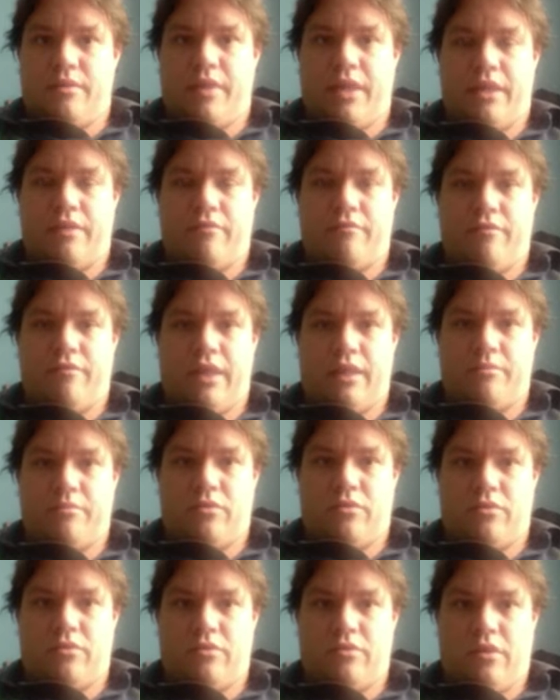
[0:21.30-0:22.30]
made
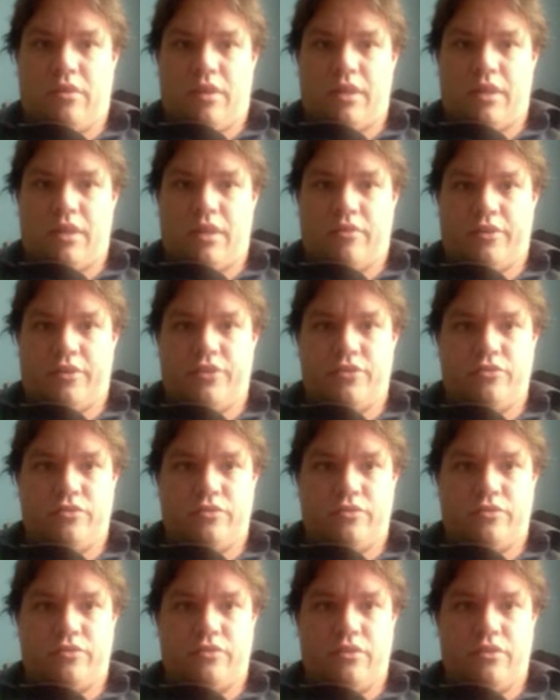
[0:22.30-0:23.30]
available on our
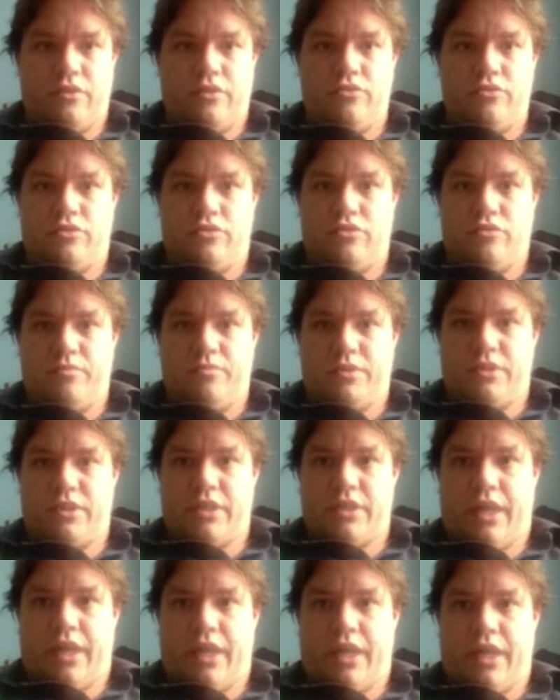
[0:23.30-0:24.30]
YouTube
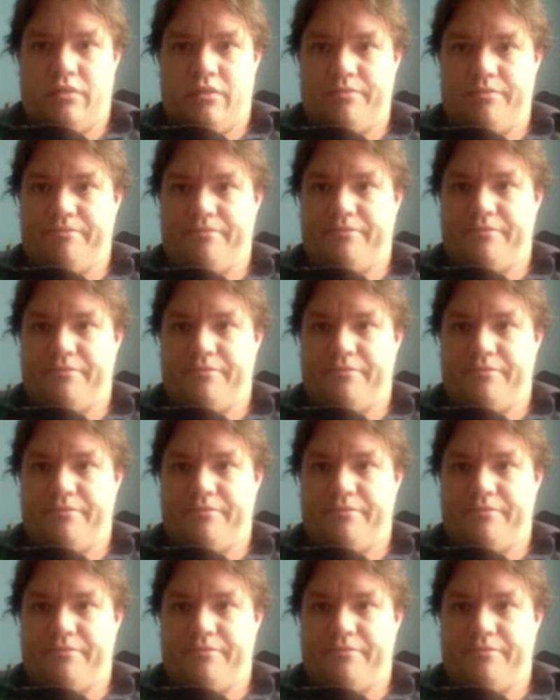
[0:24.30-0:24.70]
channel.